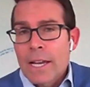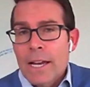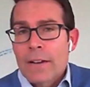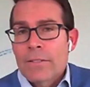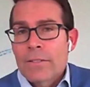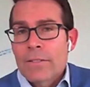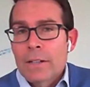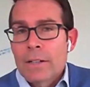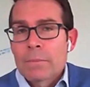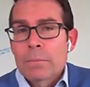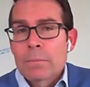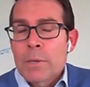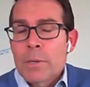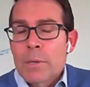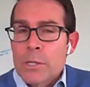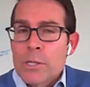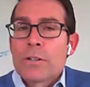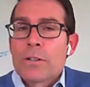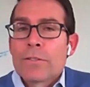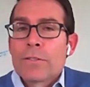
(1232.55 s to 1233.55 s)
we have a
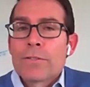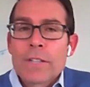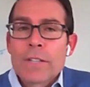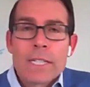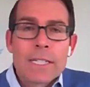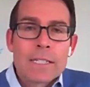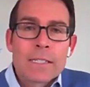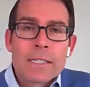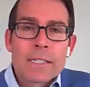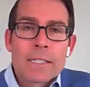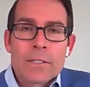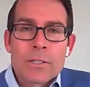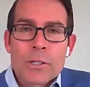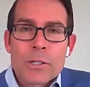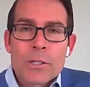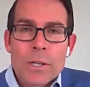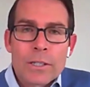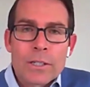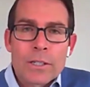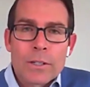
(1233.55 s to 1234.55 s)
personal fitness
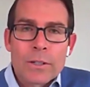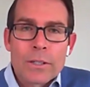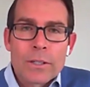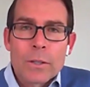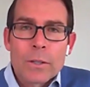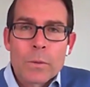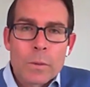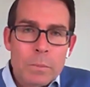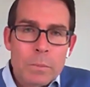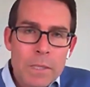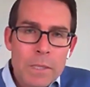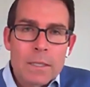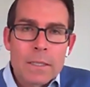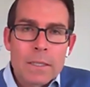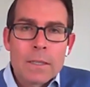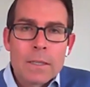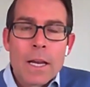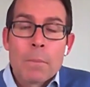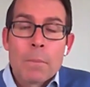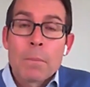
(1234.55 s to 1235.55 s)
instructor that will
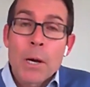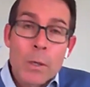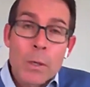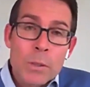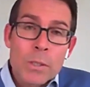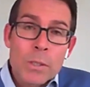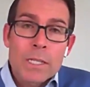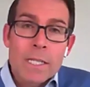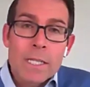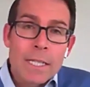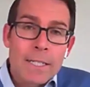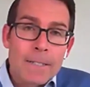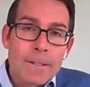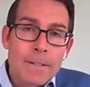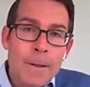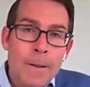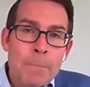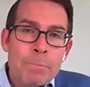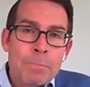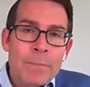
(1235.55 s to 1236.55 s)
be
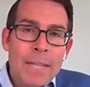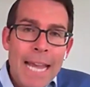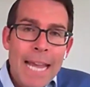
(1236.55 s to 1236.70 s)
posting